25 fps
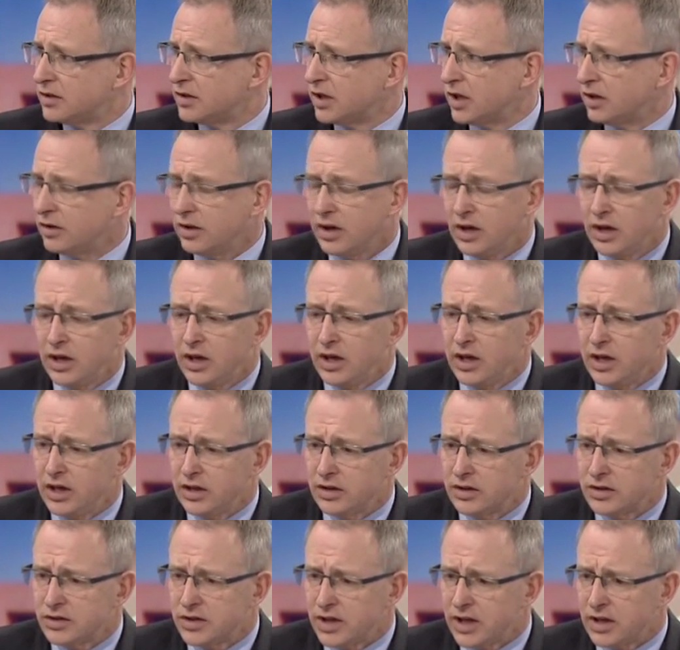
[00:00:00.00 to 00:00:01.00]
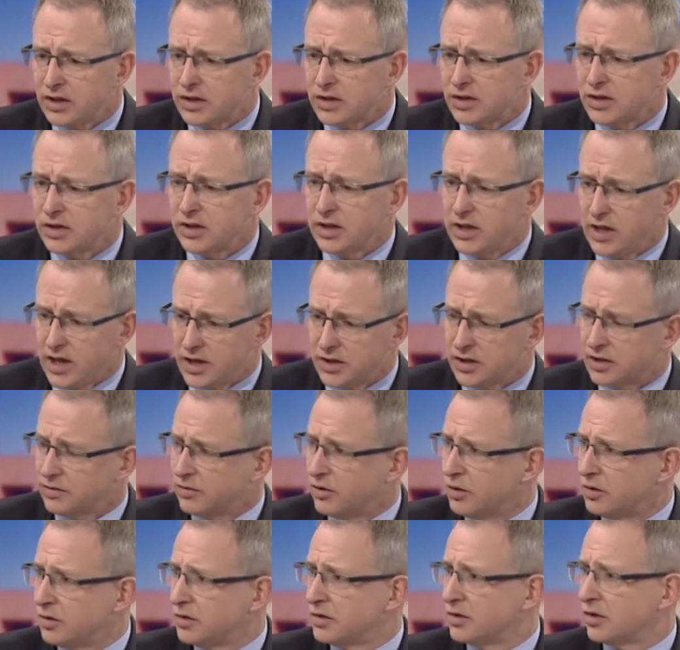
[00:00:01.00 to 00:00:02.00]
So, in a sense, yes,
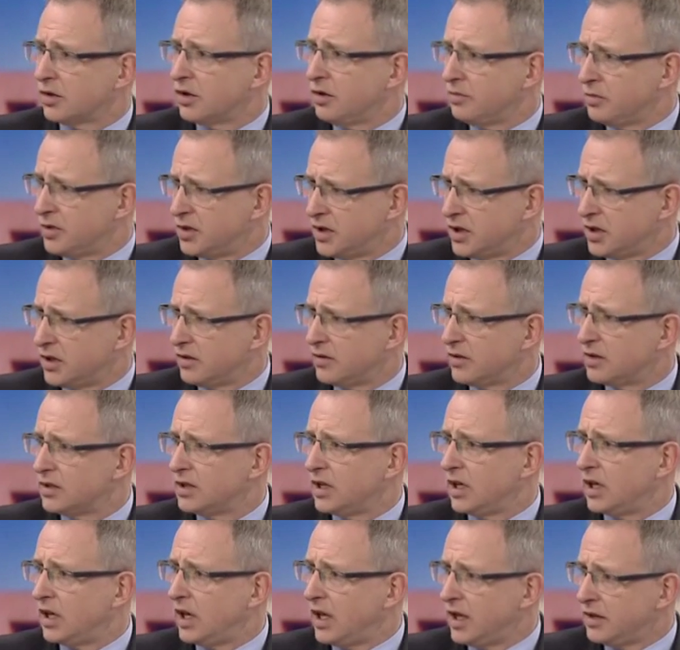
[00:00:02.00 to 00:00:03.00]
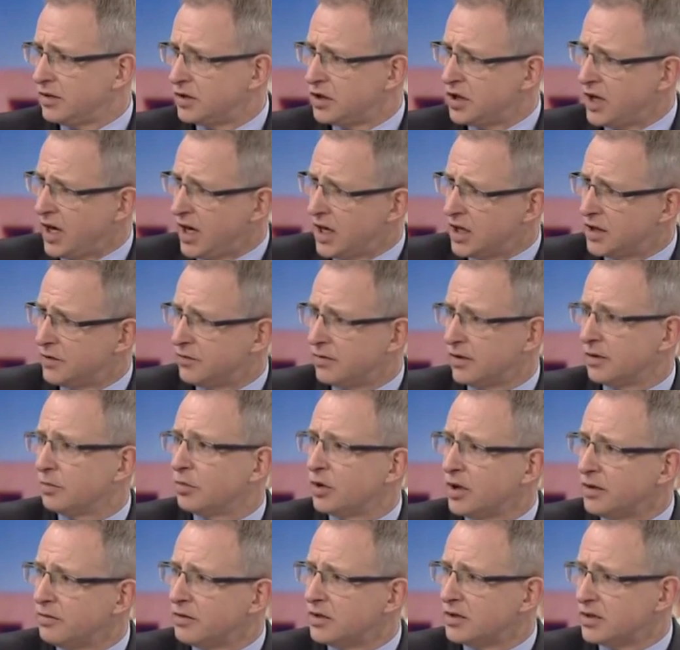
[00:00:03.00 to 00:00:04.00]
of course, the composition of the Senate has changed from the
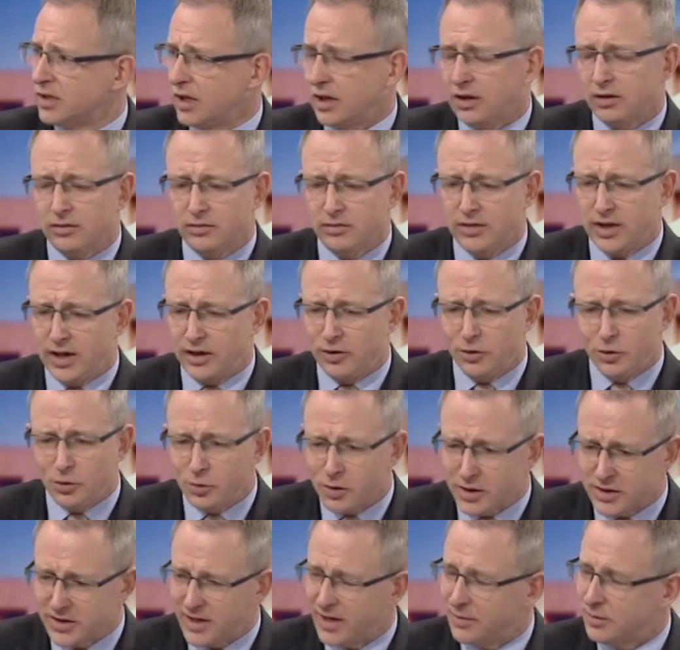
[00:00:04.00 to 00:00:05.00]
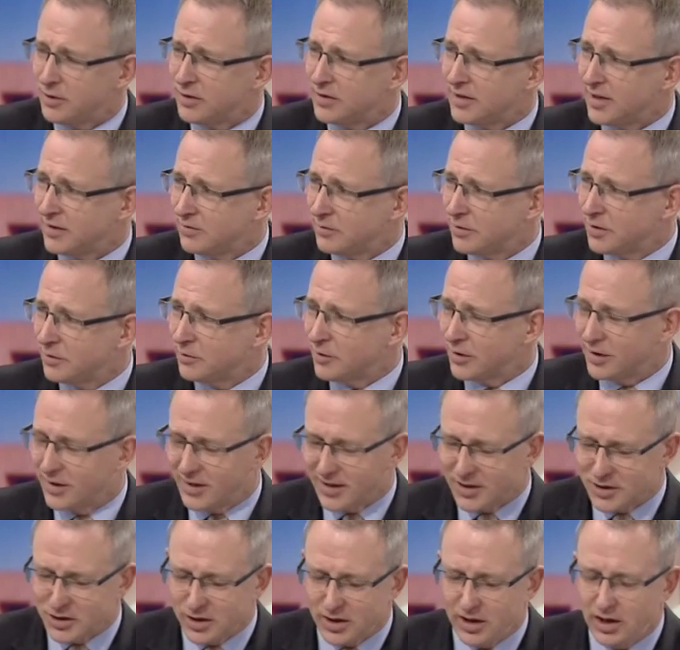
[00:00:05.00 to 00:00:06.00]
previous Senate. That always happens after every
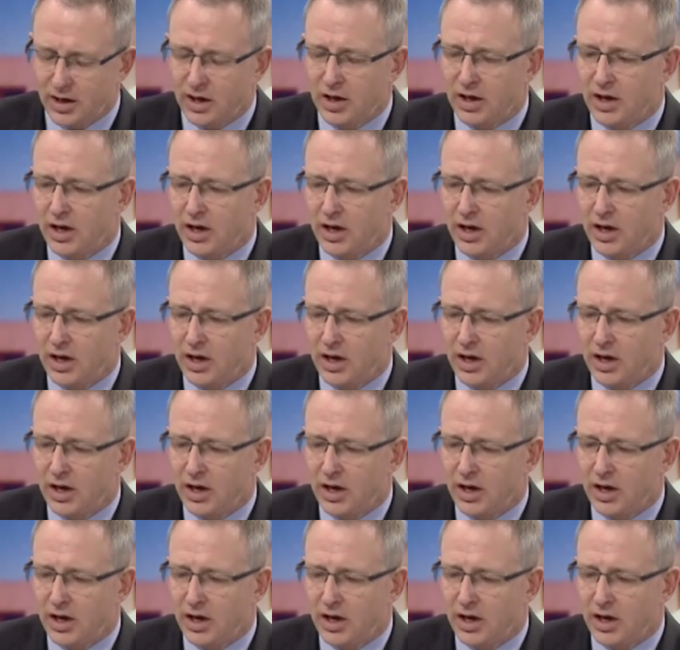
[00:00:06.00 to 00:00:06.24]
election.